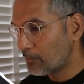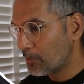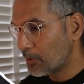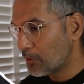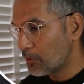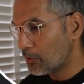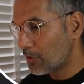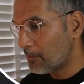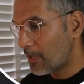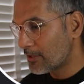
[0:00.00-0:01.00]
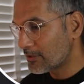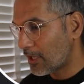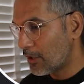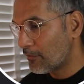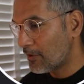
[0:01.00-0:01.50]
pull the mask
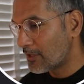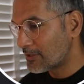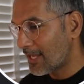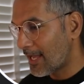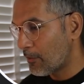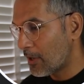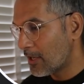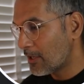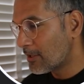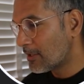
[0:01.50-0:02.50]
over the tower,